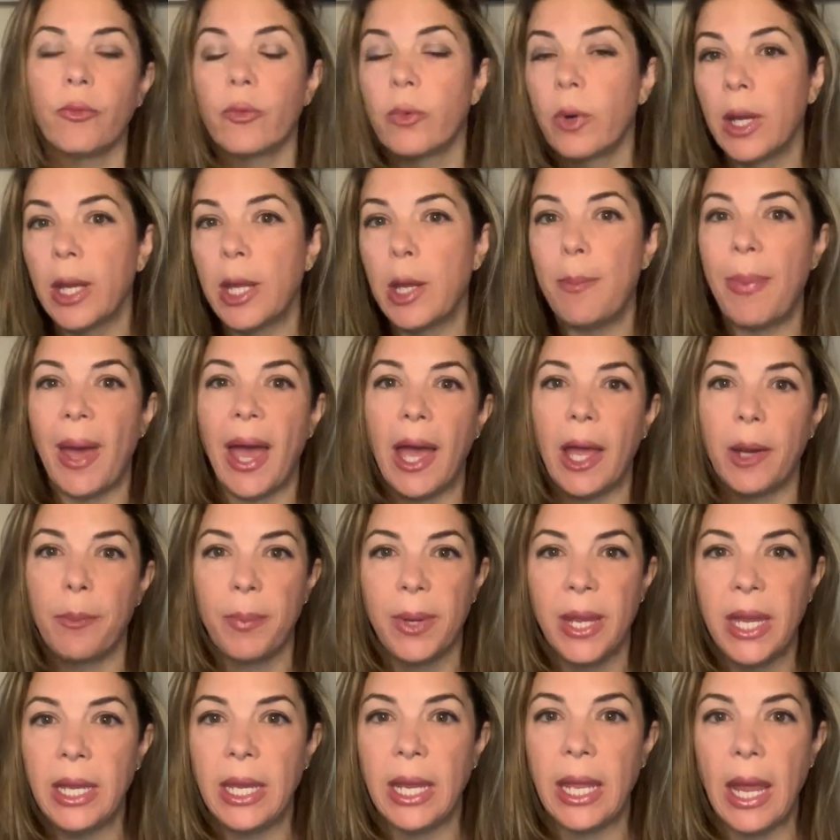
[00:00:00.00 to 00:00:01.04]
really bad
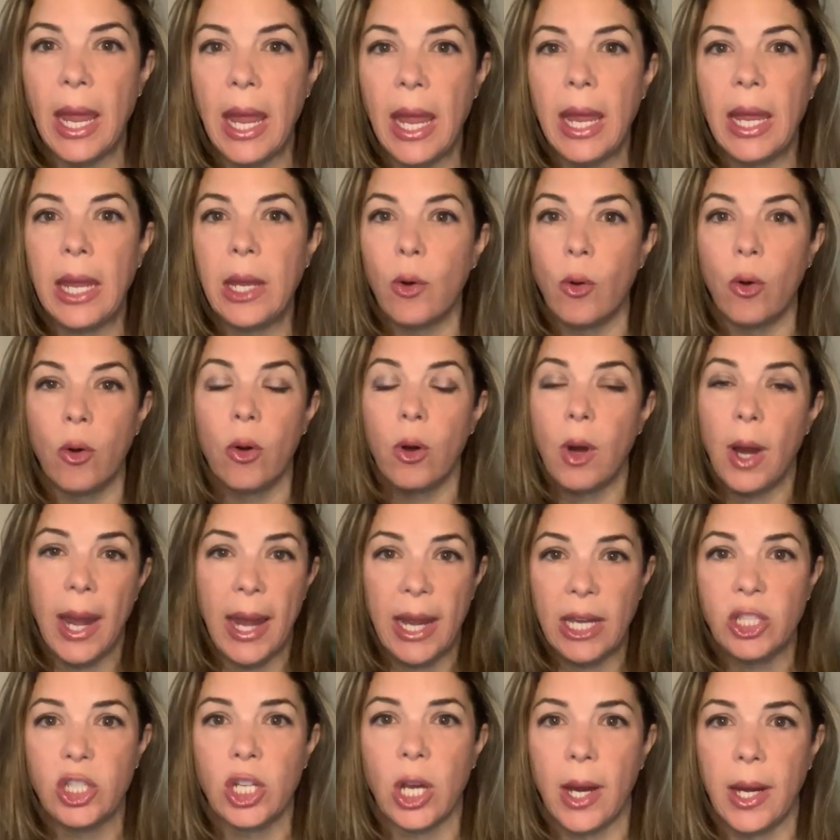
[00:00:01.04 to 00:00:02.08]
PDA or
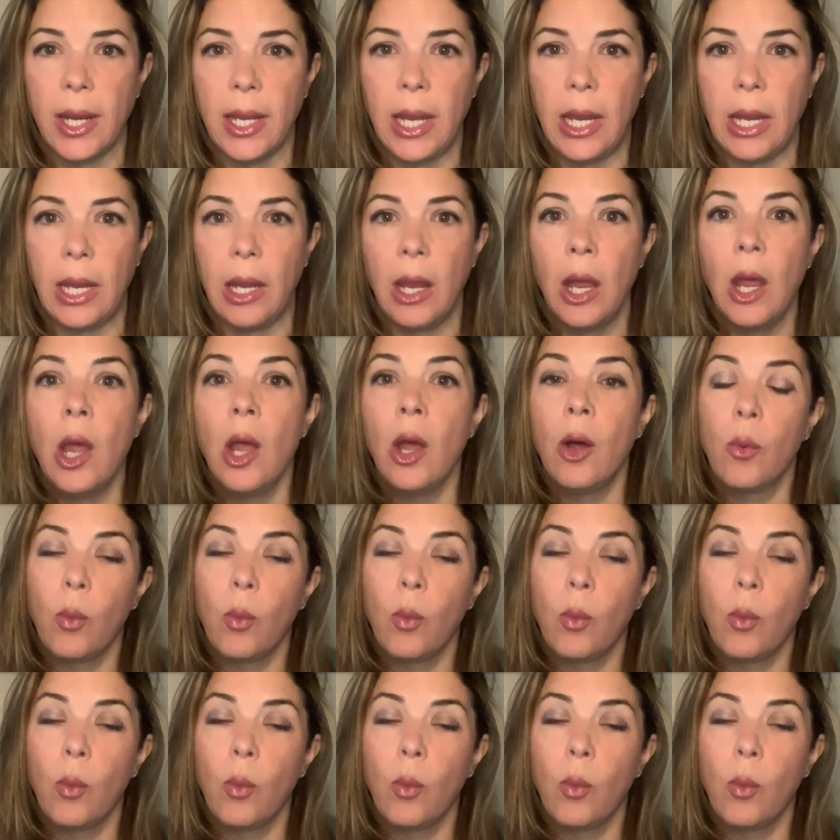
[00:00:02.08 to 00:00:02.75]
HIE,